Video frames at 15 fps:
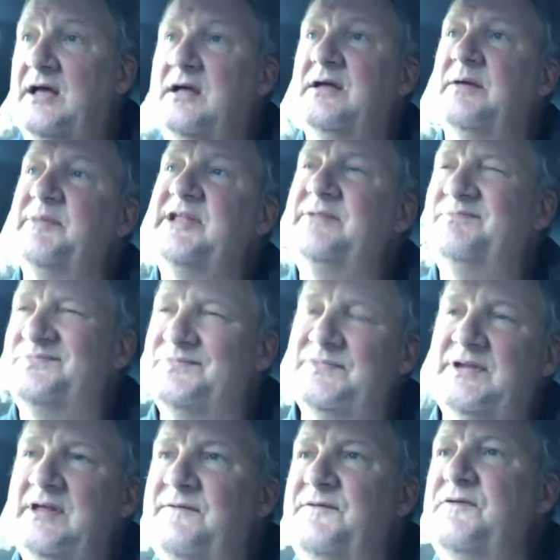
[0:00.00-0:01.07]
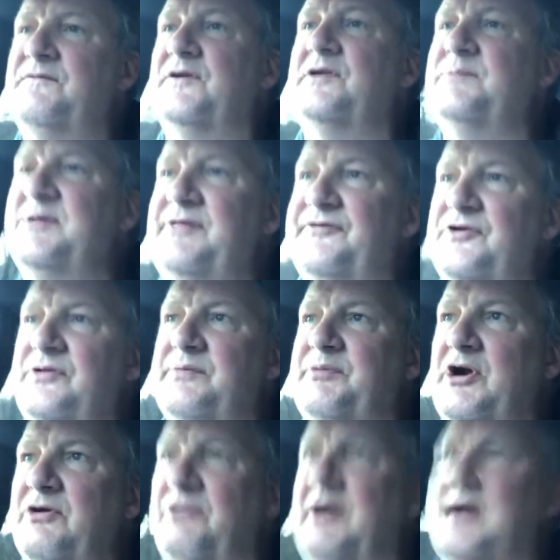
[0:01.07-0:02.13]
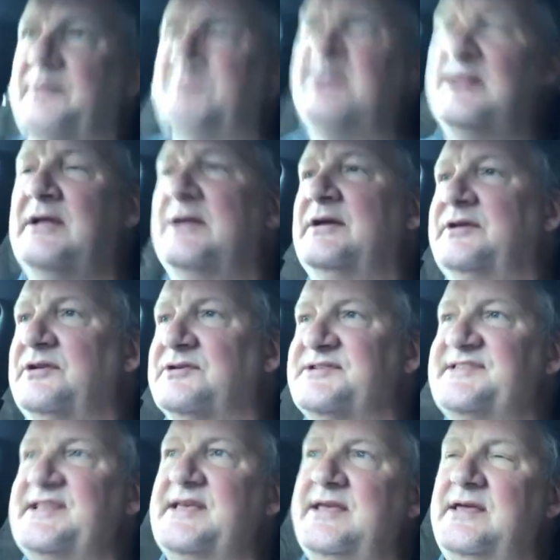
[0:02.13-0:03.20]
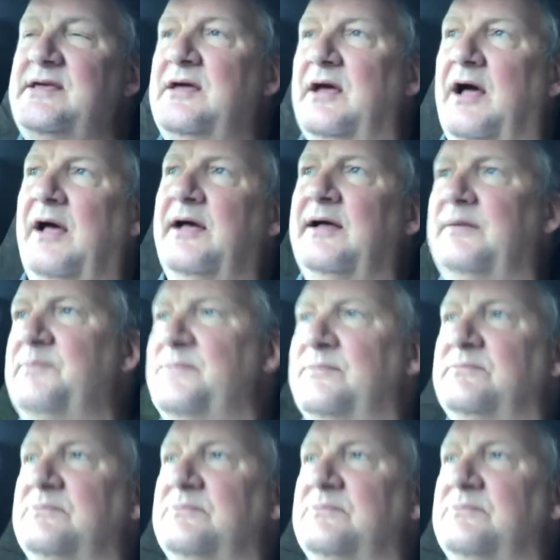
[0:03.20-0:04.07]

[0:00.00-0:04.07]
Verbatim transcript: I mean, if you follow me through the program, you'll see um,